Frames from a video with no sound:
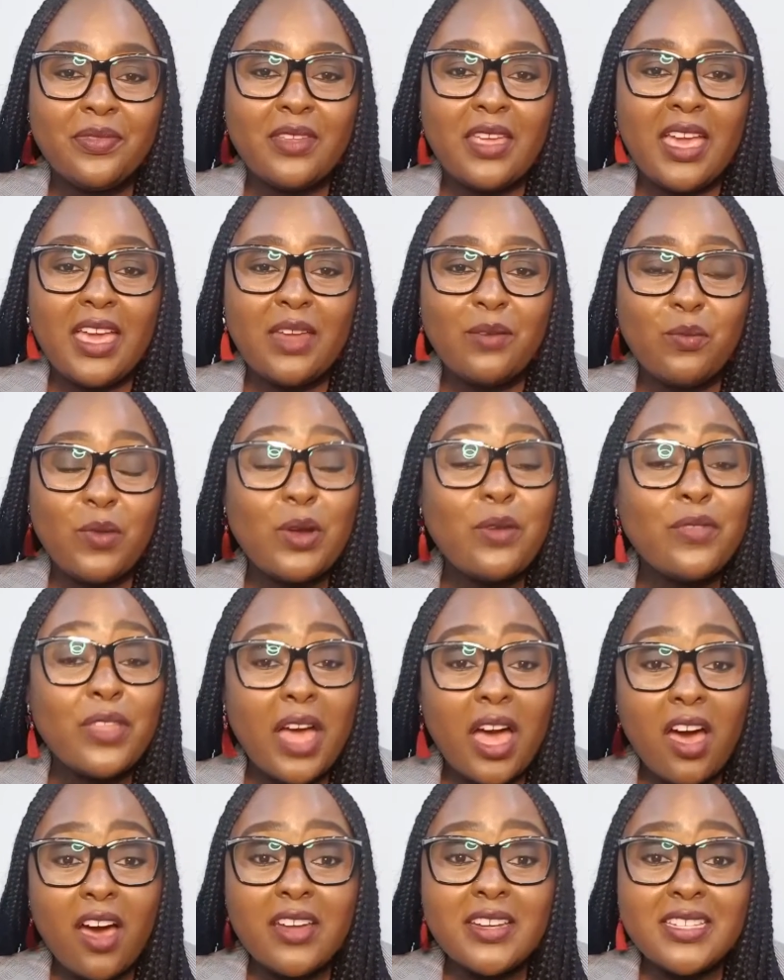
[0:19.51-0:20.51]
And one of the
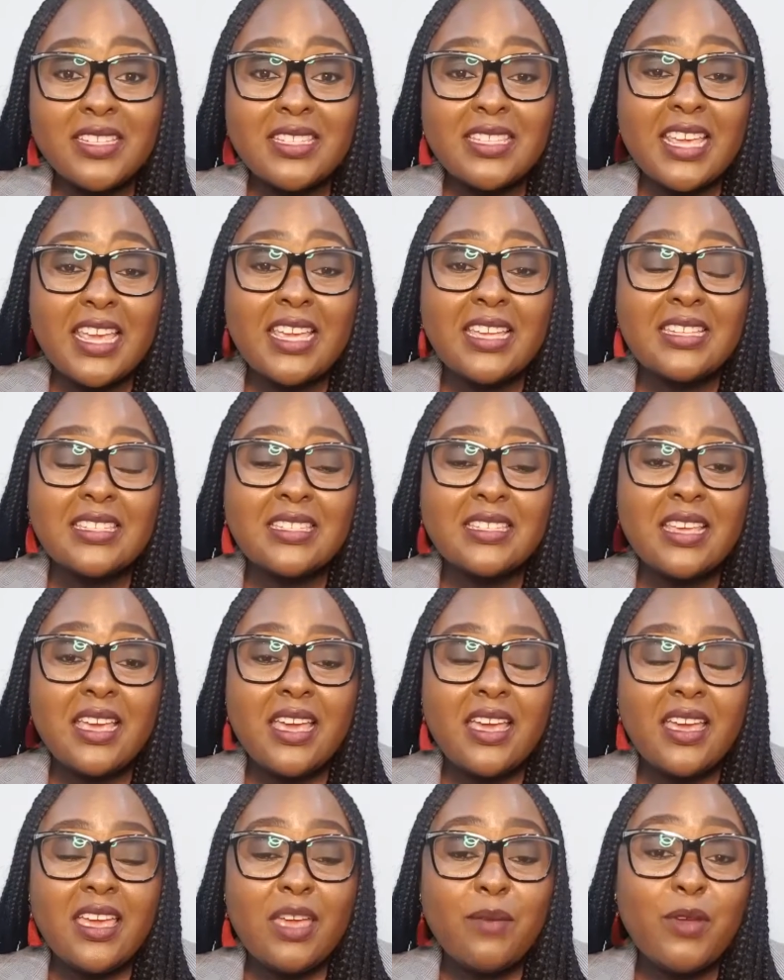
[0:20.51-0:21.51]
hardest things
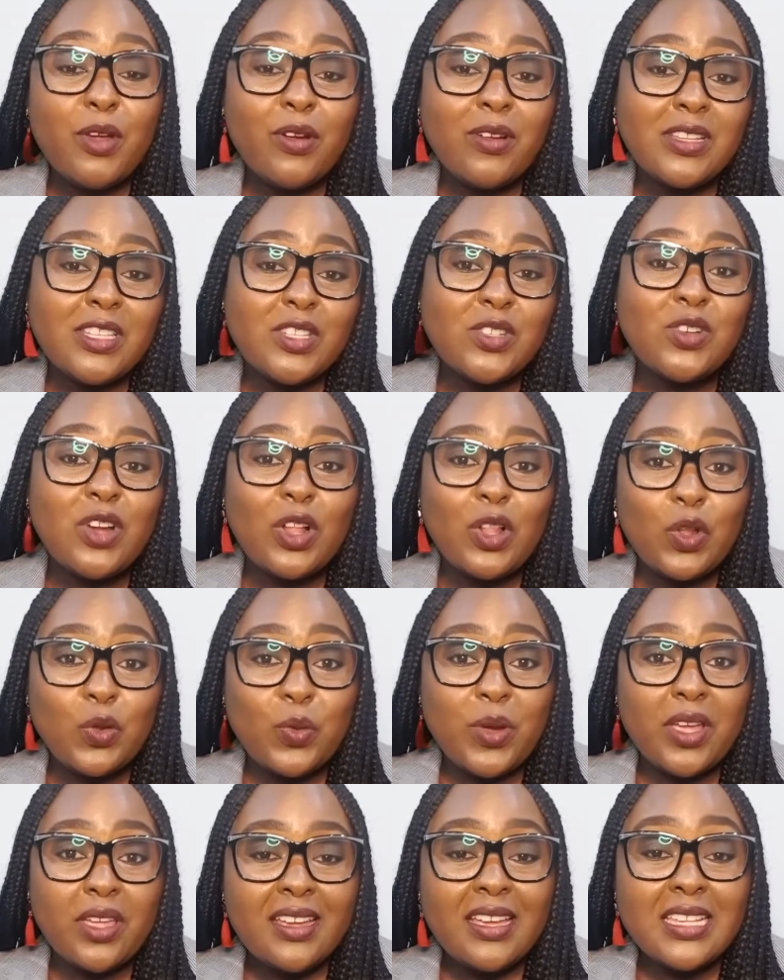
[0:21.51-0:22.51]
immigrants struggle
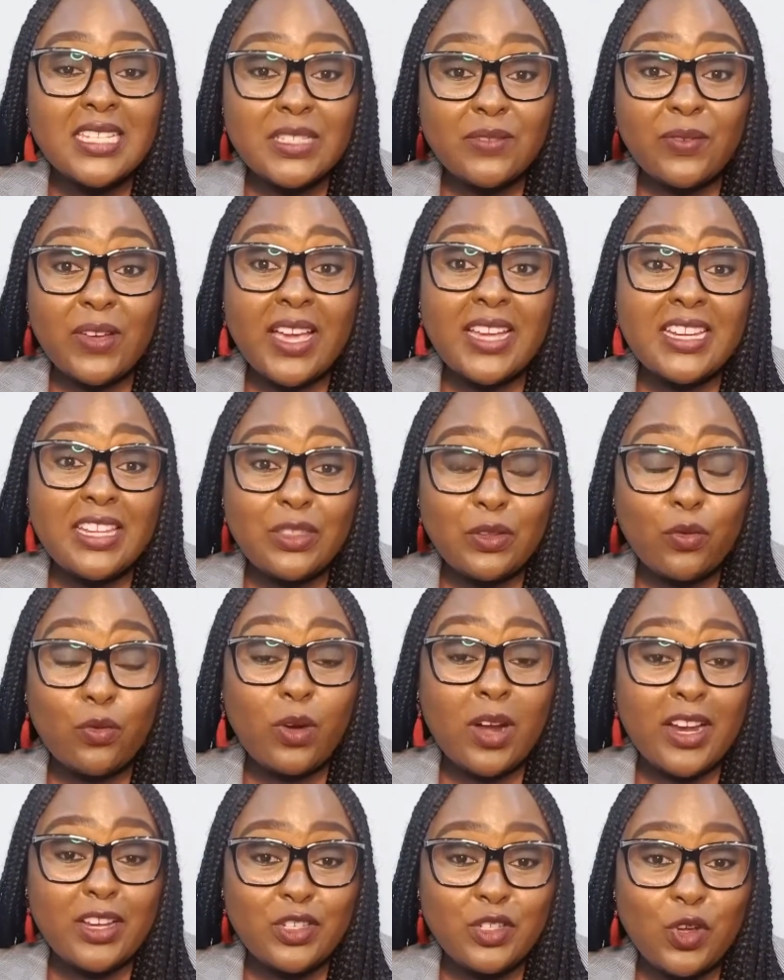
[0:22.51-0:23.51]
with is finding the
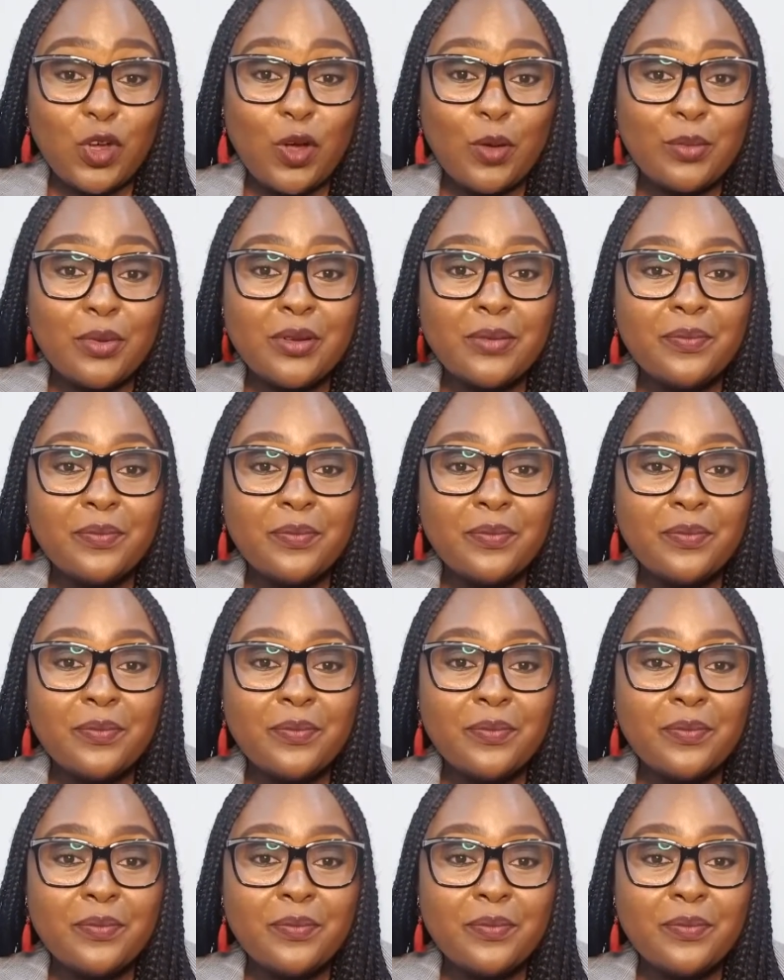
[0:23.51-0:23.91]
right job.